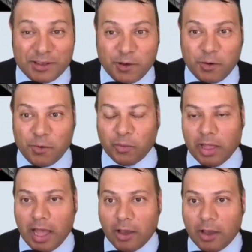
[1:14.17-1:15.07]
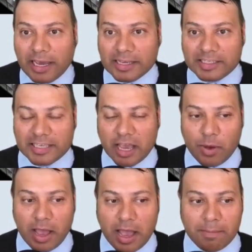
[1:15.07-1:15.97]
Cool. Okay,
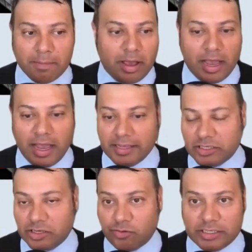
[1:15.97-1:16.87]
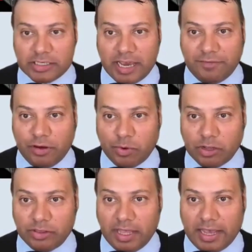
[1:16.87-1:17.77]
so it's great to have you
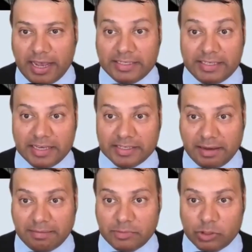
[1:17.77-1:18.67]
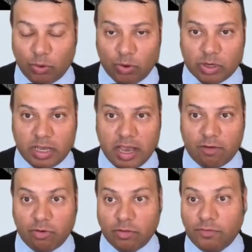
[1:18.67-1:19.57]
on CSM Talk
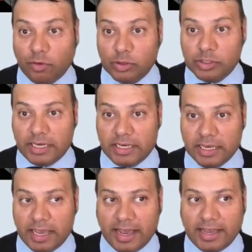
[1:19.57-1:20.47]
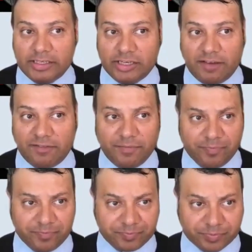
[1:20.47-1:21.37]
Rule 40, Jeff.
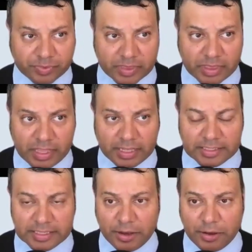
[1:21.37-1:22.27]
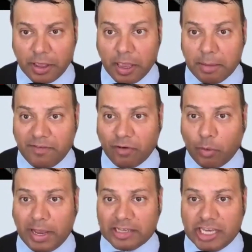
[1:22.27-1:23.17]
So
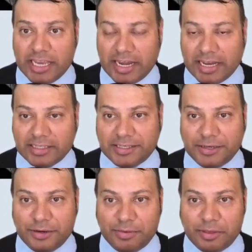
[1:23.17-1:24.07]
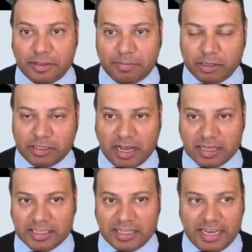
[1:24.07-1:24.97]
before we actually get into the
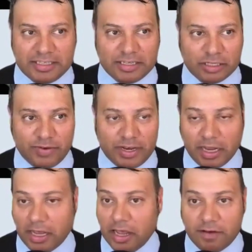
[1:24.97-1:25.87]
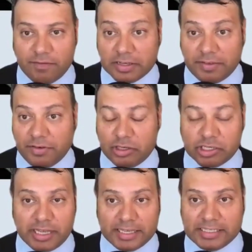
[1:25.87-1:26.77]
podcast and the details of it, first, if you'd
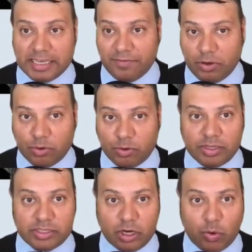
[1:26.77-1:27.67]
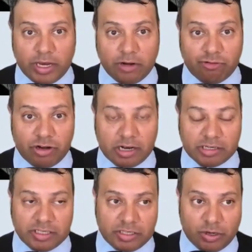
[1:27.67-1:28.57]
just like to give the audience a quick
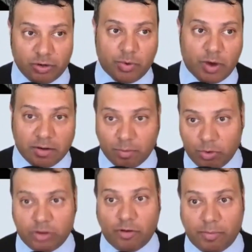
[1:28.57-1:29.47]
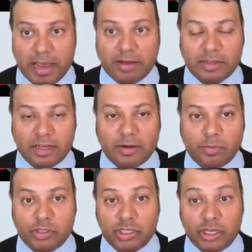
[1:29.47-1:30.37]
introduction as to who you are and what you're about
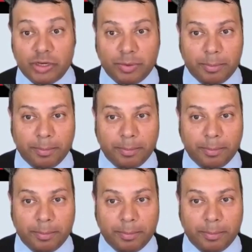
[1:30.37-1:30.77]
and what you do.